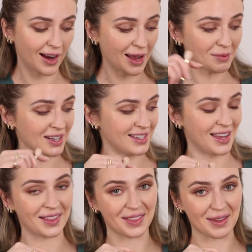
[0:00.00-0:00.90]
I am gonna
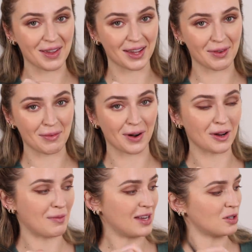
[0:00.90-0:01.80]
take the Makeup by
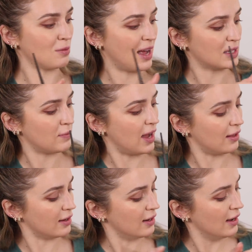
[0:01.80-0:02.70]
Mario Master Mattes
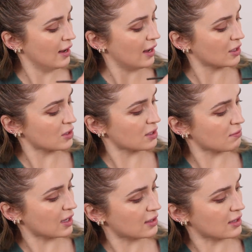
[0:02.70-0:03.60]
palette and just mix